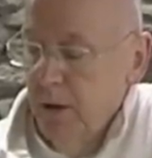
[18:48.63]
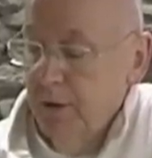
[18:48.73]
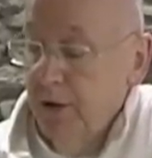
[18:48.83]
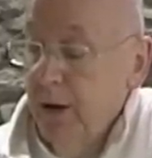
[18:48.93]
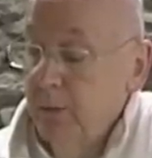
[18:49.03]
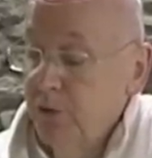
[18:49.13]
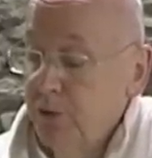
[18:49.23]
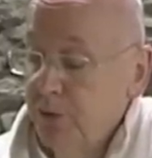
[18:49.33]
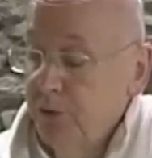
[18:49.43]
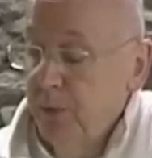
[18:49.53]
And in
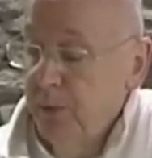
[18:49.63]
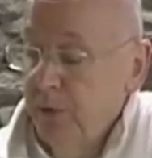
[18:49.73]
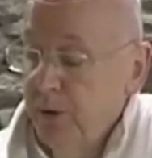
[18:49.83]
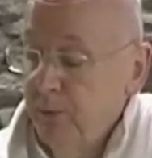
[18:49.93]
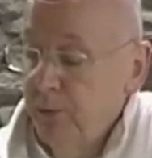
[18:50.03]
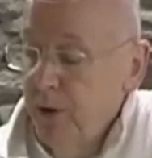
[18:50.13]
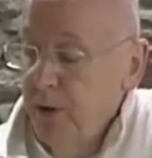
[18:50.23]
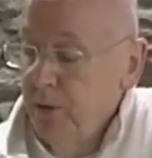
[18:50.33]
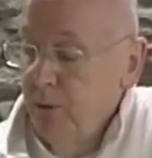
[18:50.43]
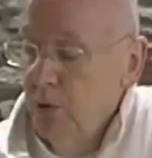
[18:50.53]
anguish of spirit he
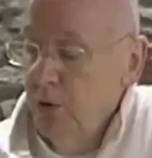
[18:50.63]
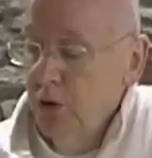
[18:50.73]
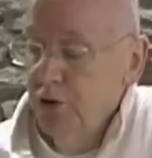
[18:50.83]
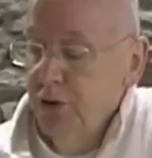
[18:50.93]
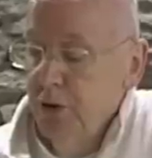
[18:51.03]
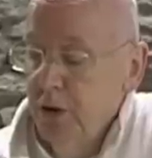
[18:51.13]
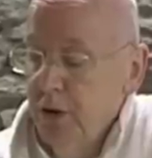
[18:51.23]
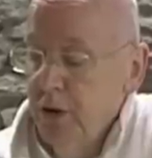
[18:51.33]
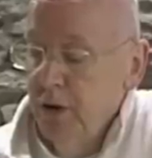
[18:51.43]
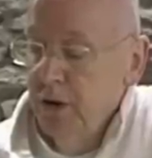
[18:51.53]
prayed the more
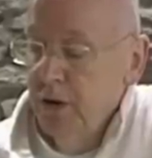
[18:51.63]
urgently,